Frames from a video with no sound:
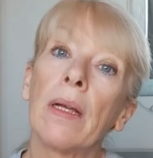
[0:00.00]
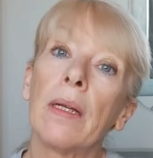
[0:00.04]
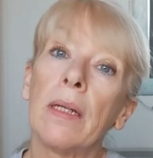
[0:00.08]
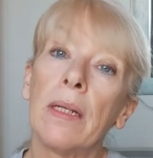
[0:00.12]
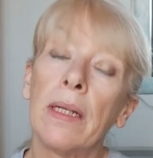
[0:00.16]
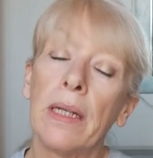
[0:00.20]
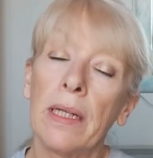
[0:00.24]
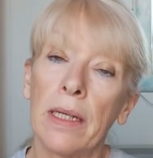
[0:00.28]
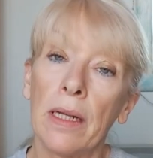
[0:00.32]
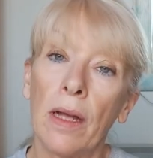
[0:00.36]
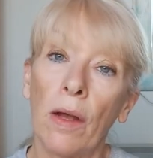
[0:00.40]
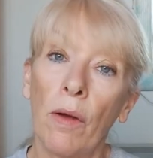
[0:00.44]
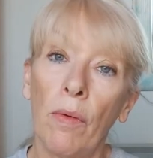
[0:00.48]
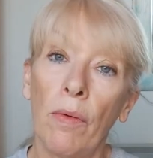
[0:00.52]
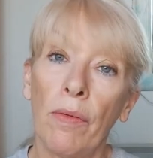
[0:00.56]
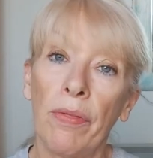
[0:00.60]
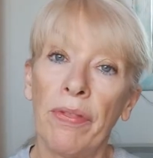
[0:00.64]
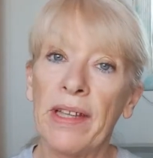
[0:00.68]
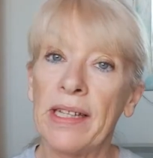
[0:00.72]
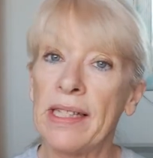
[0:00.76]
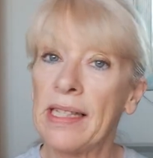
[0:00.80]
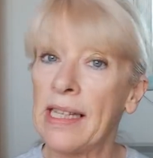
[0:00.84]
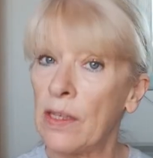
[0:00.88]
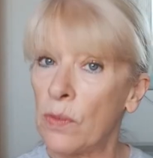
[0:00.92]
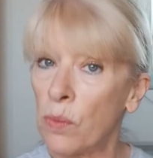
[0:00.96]
you know,
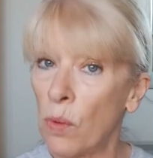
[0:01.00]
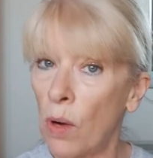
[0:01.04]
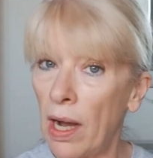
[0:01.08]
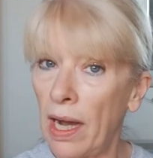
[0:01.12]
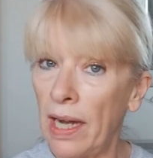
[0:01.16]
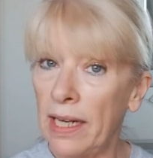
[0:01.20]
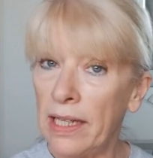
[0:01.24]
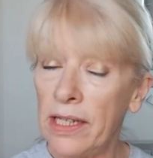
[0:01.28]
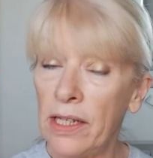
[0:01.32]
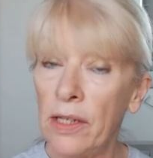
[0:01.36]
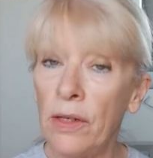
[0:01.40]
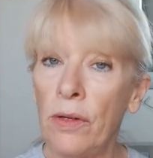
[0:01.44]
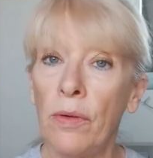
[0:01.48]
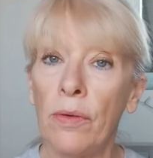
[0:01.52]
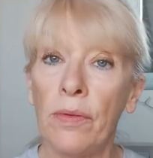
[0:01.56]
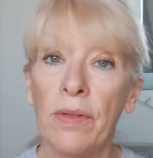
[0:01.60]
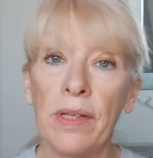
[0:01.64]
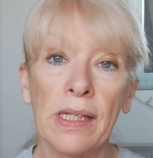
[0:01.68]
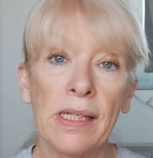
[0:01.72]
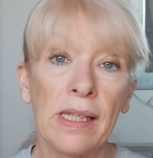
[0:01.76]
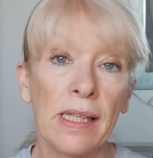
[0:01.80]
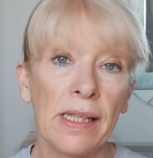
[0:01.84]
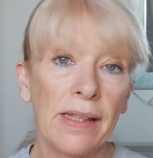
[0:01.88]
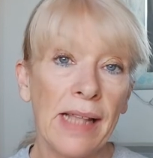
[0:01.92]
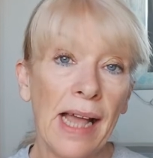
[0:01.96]
this is what I do.
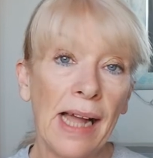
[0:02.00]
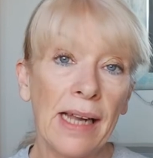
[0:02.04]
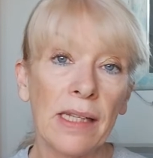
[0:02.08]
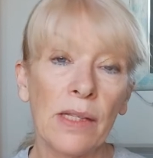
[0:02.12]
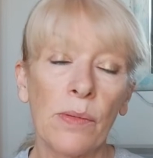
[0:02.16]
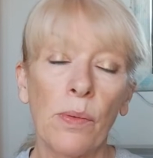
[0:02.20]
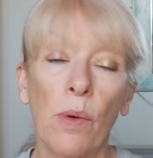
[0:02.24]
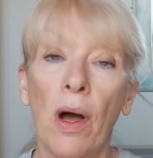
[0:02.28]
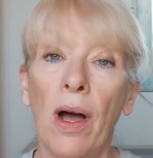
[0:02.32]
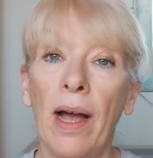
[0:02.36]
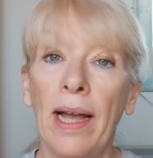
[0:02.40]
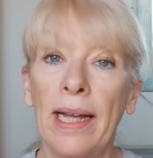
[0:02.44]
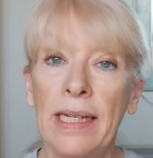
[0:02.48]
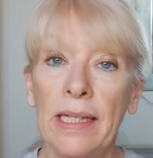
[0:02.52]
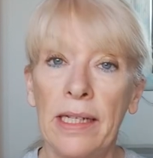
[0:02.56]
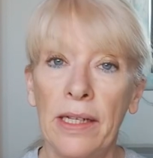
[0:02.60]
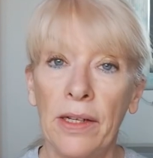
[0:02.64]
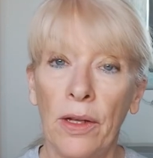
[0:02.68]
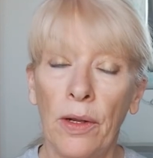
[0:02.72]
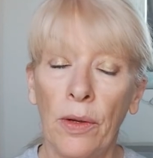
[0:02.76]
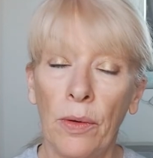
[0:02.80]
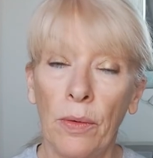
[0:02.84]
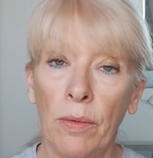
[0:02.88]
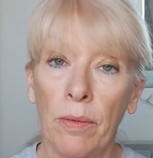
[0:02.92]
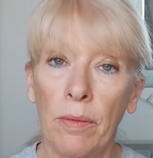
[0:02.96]
That's what I
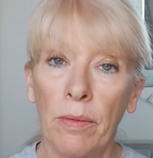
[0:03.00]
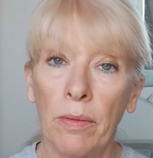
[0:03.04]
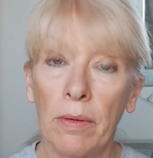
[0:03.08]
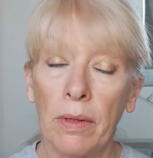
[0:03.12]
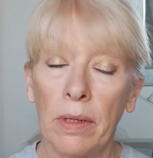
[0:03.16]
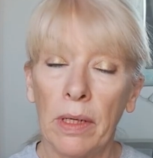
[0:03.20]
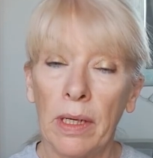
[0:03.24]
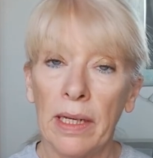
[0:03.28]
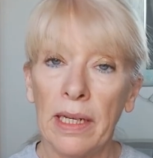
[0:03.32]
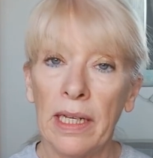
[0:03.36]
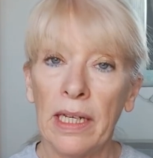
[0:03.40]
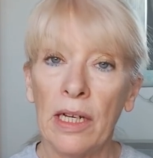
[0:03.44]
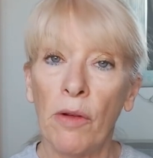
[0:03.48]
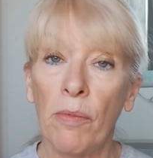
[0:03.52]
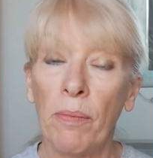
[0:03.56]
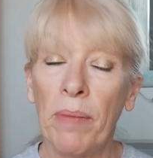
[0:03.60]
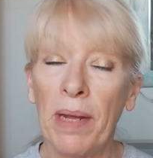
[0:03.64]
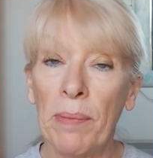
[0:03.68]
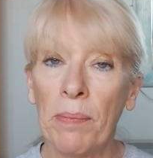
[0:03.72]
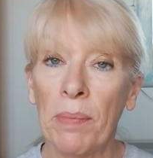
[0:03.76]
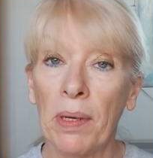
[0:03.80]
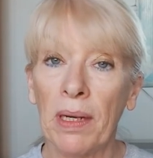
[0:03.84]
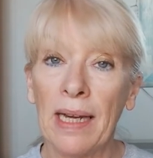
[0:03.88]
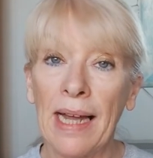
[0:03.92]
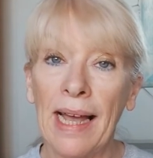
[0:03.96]
do. You know,
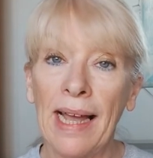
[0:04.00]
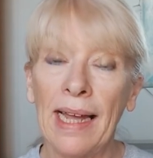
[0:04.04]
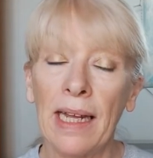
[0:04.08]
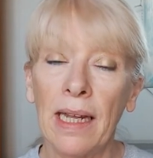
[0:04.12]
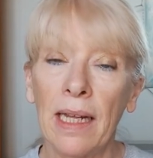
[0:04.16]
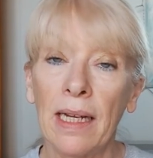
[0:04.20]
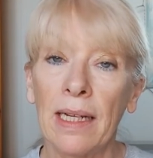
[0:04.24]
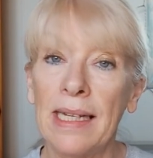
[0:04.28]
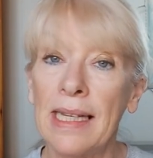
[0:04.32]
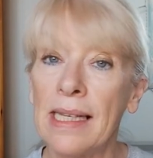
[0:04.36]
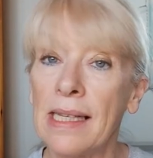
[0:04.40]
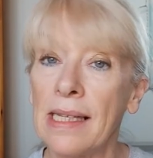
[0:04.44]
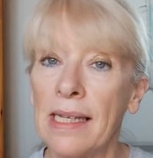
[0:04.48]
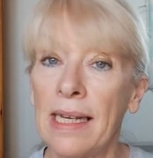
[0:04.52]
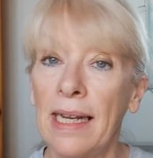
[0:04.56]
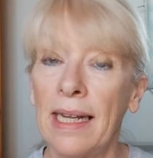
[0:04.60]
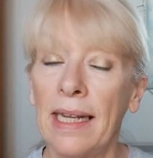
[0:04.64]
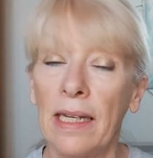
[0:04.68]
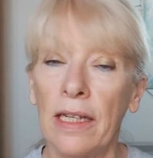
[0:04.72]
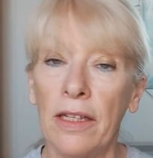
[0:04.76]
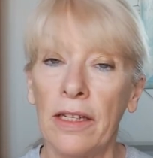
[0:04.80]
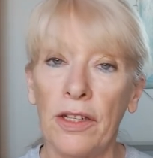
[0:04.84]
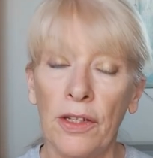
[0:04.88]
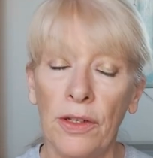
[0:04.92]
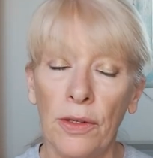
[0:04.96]
people like
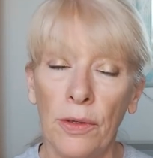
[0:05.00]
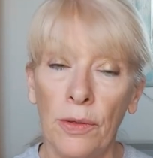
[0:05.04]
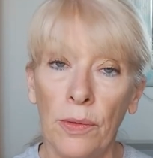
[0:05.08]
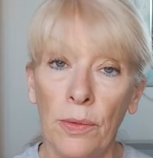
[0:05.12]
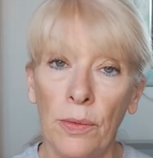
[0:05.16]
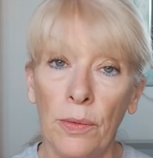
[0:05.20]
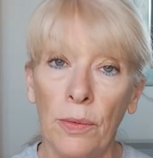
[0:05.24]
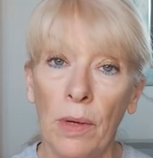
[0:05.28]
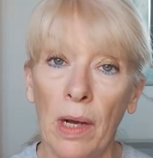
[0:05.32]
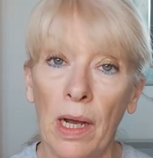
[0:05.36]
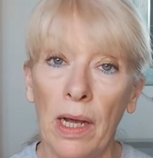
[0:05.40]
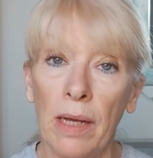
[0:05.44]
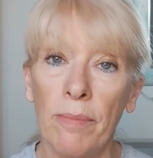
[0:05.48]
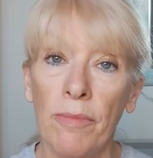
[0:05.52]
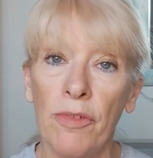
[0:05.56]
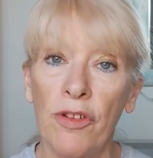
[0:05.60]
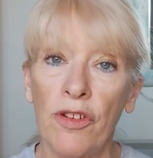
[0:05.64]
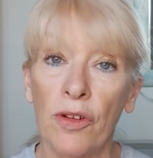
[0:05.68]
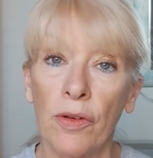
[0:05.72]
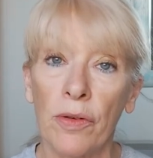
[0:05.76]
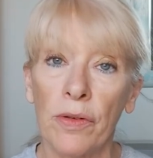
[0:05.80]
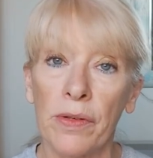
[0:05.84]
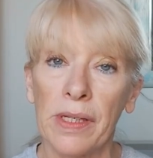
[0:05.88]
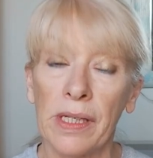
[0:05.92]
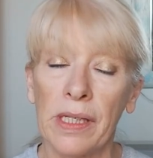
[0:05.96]
listening to
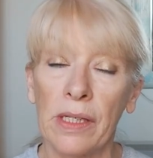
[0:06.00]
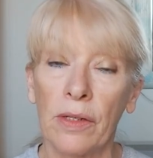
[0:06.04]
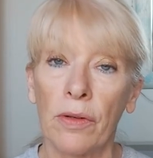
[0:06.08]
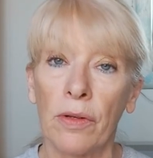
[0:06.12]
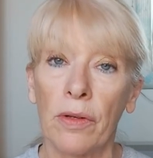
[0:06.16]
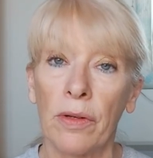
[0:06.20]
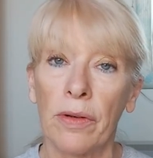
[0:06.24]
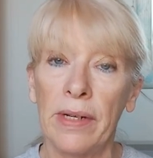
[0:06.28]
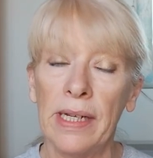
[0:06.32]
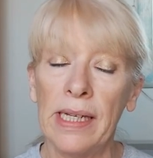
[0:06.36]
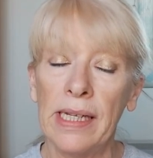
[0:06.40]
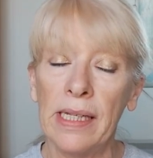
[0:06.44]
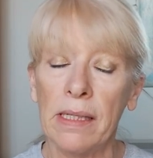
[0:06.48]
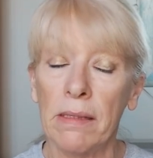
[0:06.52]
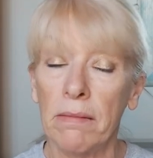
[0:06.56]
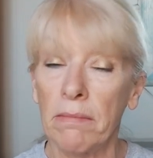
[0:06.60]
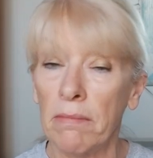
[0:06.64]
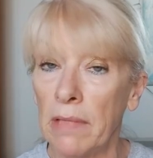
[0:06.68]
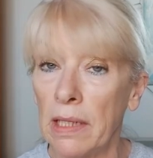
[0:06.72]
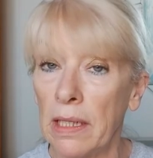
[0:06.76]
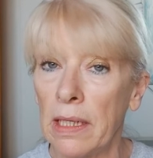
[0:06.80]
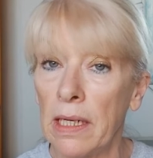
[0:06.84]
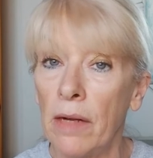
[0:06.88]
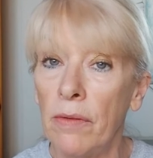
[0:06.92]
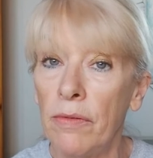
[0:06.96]
short stories,
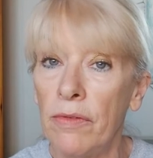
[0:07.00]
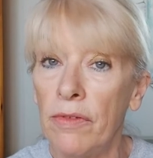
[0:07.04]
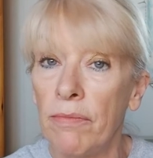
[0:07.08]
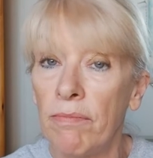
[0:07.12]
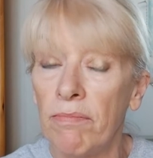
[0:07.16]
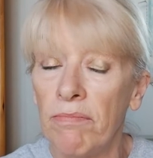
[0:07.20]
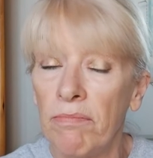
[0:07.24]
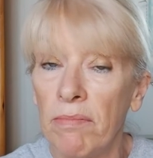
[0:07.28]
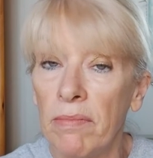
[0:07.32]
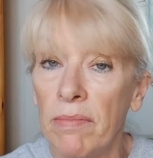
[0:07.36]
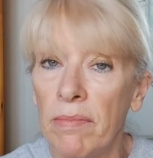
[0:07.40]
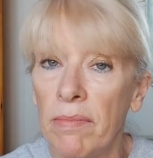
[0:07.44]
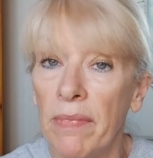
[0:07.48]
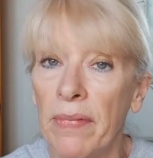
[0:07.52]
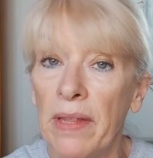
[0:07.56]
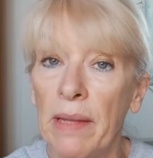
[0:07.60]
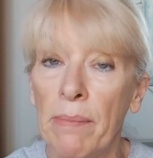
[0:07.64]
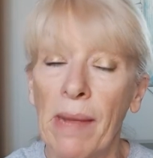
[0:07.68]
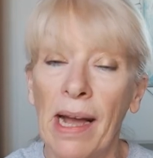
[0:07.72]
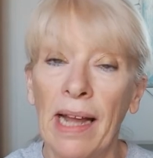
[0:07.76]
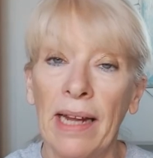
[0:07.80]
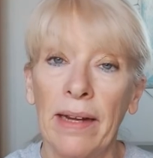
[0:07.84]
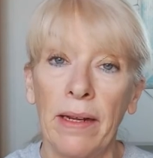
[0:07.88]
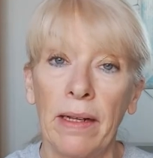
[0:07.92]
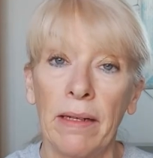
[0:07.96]
you know, they
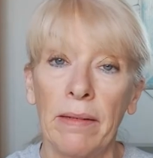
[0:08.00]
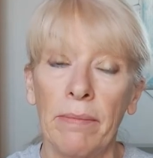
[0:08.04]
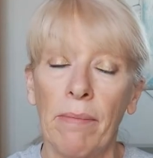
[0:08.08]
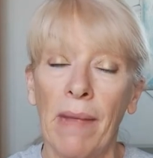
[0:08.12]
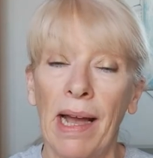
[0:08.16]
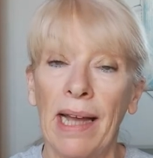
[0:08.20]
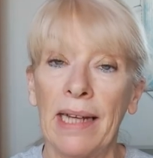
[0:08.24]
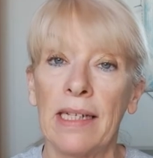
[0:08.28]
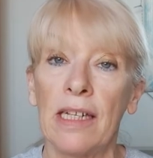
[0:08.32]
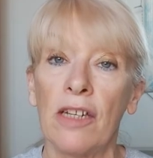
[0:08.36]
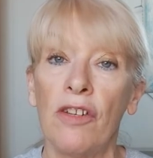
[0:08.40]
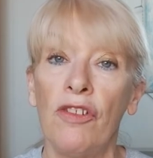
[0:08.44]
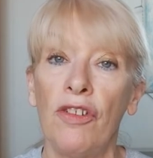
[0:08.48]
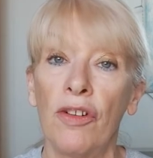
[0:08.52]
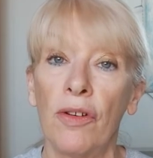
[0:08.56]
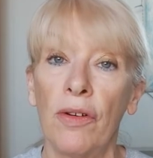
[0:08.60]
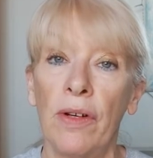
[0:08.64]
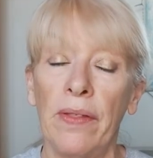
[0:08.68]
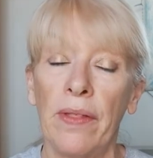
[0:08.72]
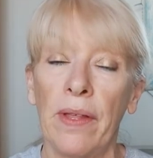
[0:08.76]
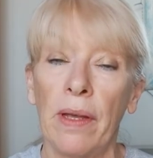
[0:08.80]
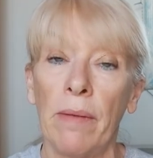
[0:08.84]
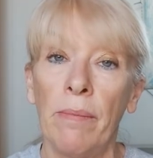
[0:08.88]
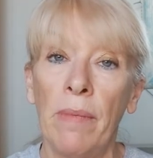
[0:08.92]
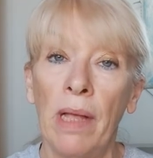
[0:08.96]
might
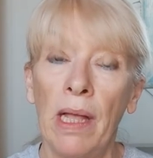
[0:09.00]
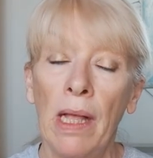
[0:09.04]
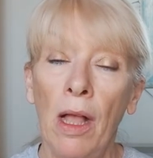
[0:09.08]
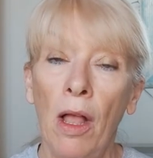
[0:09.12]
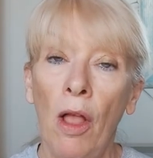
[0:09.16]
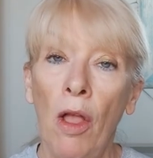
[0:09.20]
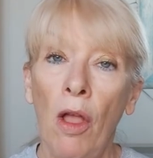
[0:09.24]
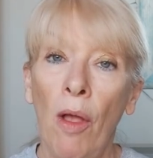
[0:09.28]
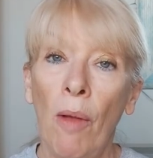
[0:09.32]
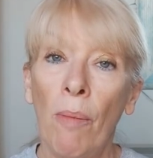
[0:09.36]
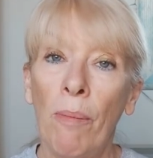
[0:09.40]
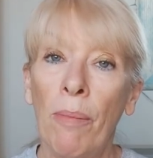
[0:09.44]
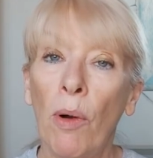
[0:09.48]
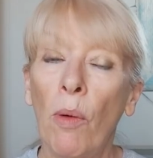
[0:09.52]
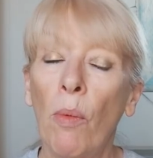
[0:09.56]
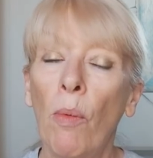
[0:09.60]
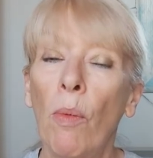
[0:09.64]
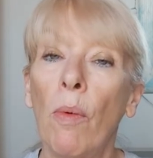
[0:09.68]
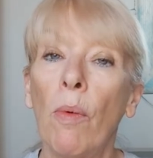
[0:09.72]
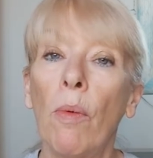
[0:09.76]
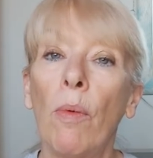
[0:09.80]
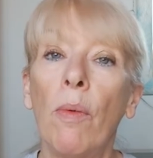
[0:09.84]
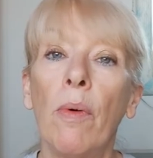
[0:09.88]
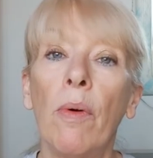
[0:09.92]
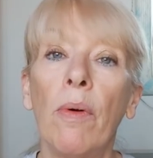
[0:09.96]
enjoy them. But
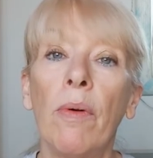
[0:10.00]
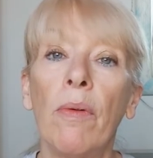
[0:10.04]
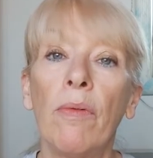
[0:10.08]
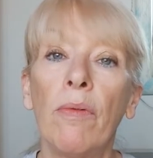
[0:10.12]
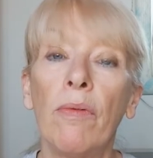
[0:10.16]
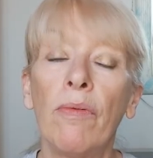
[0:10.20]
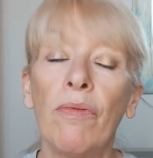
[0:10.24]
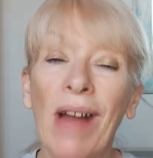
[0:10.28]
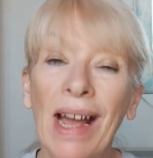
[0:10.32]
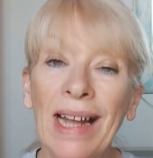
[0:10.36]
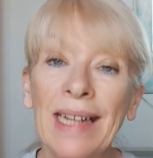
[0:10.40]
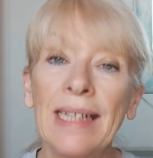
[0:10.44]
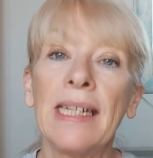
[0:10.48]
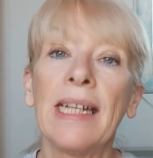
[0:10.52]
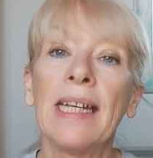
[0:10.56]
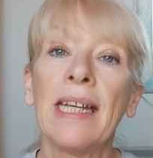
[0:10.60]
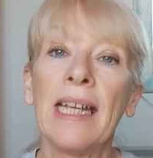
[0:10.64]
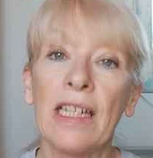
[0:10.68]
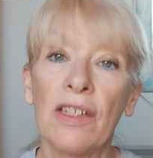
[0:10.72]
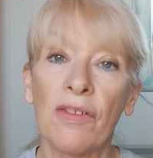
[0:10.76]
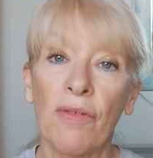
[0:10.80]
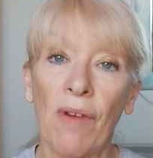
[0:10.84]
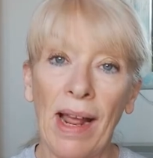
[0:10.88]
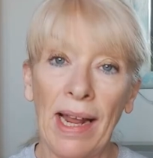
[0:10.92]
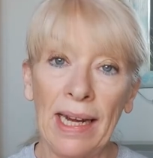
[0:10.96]
writing
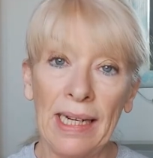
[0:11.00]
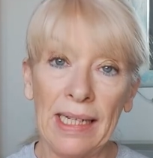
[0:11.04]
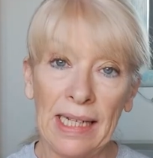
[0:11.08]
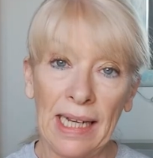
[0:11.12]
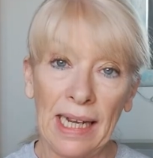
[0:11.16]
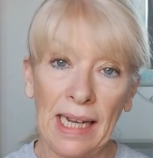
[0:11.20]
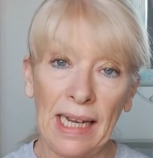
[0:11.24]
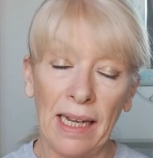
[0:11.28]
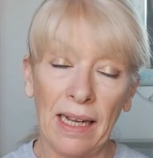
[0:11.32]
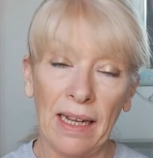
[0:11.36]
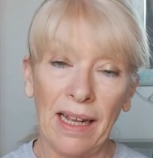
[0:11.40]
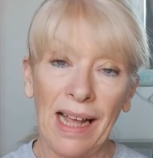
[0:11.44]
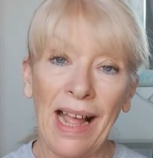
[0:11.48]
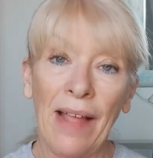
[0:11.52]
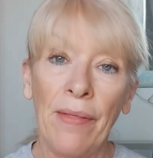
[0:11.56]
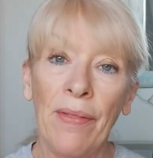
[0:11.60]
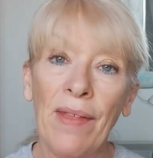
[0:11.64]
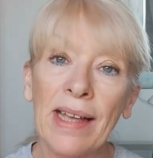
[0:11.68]
is writing. And